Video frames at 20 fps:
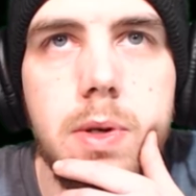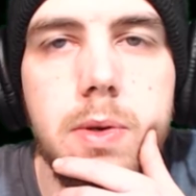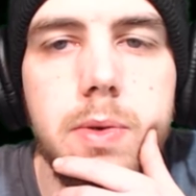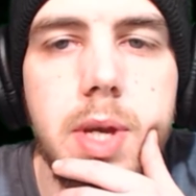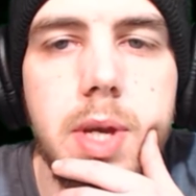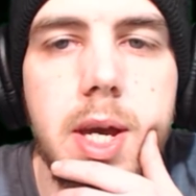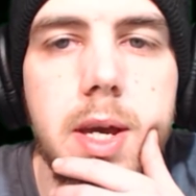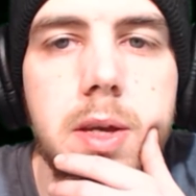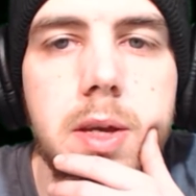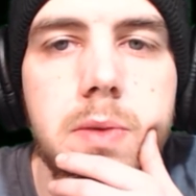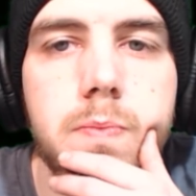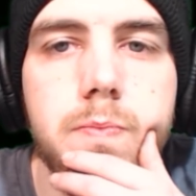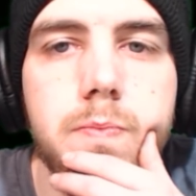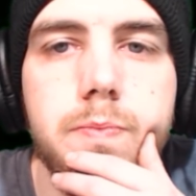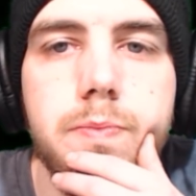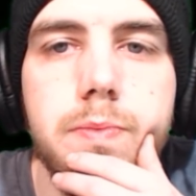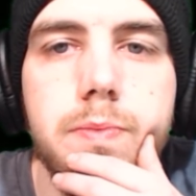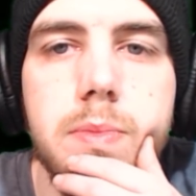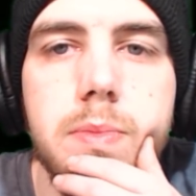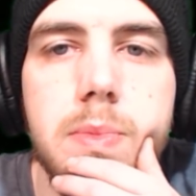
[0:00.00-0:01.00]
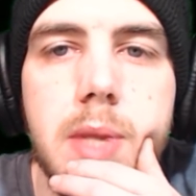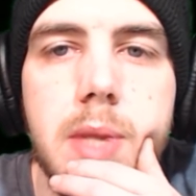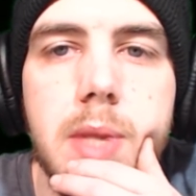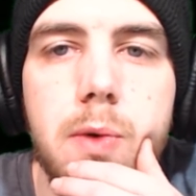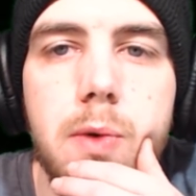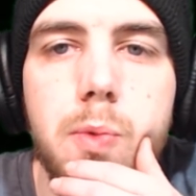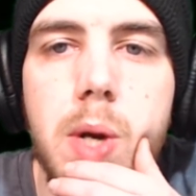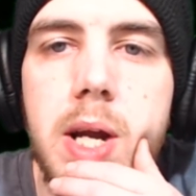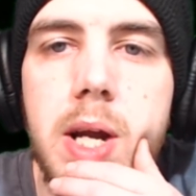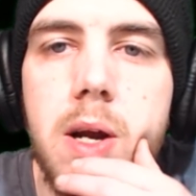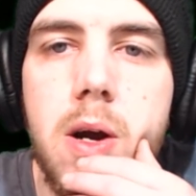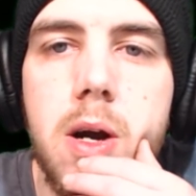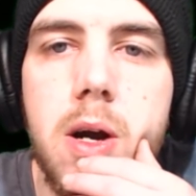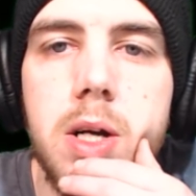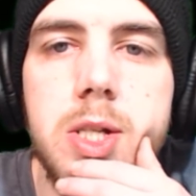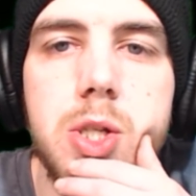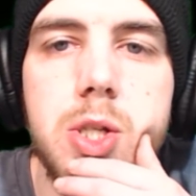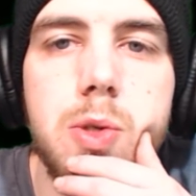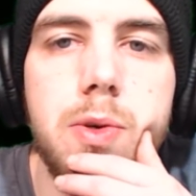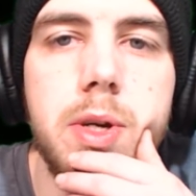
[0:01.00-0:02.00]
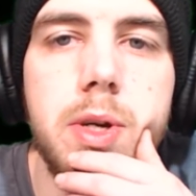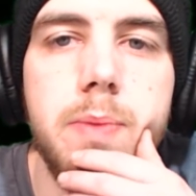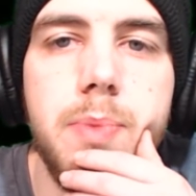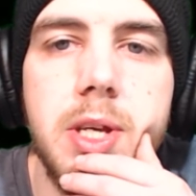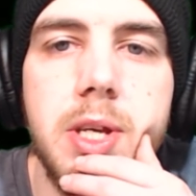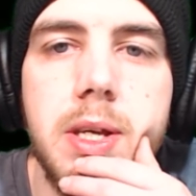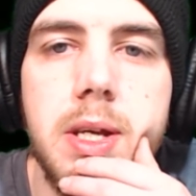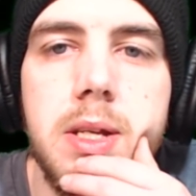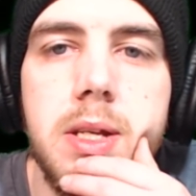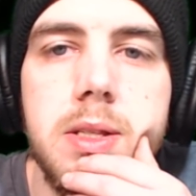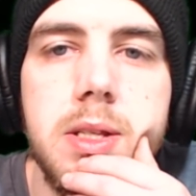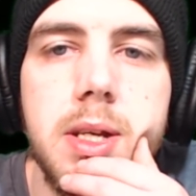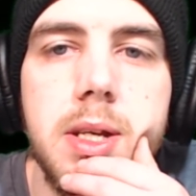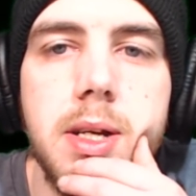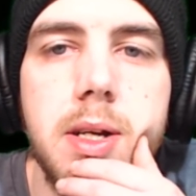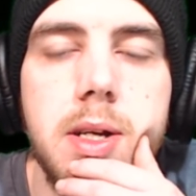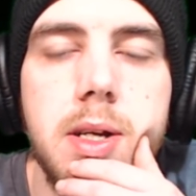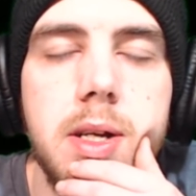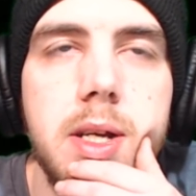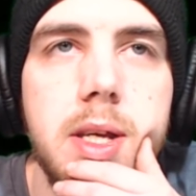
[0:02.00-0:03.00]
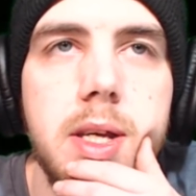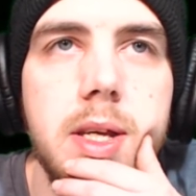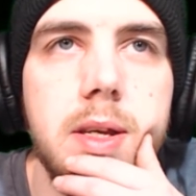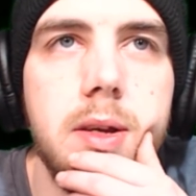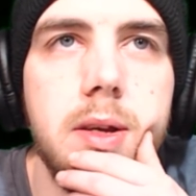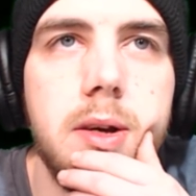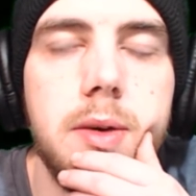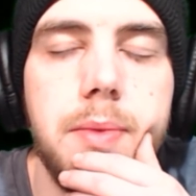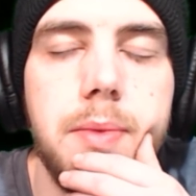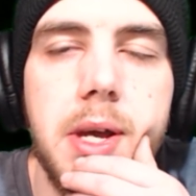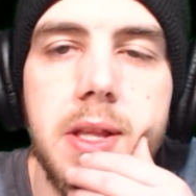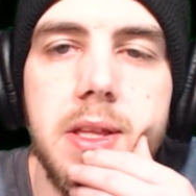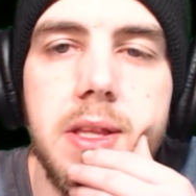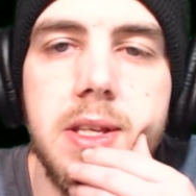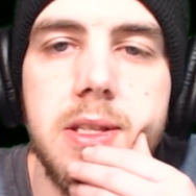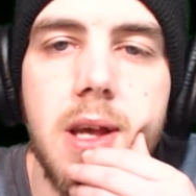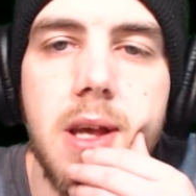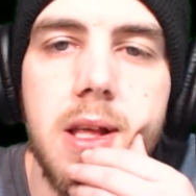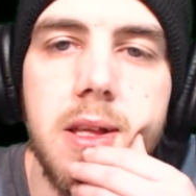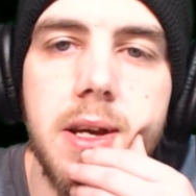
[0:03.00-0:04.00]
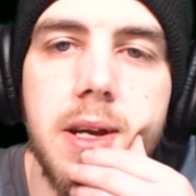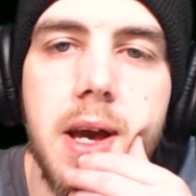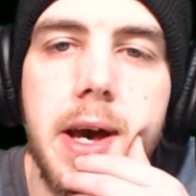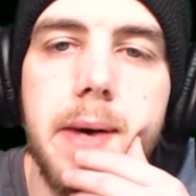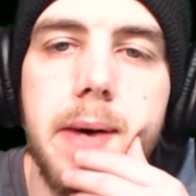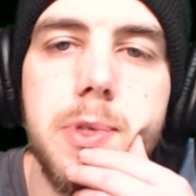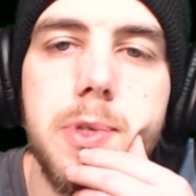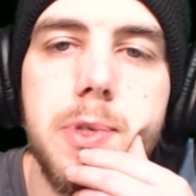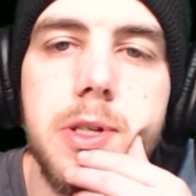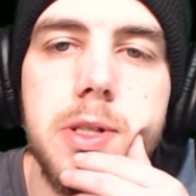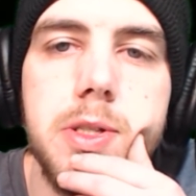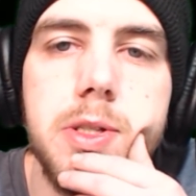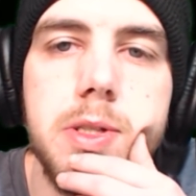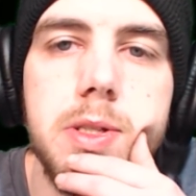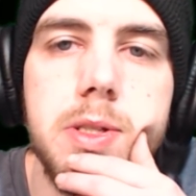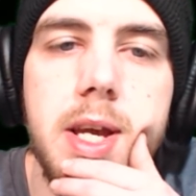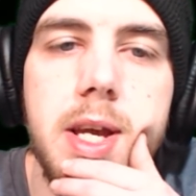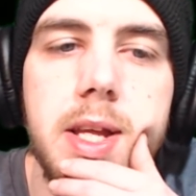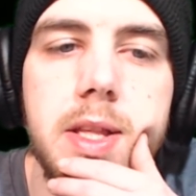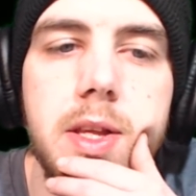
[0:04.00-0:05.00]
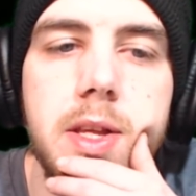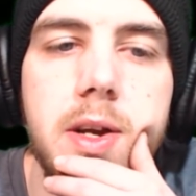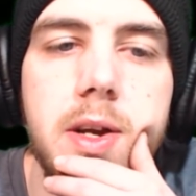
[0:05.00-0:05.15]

Okay? Now, where our story begins here about these helicopters and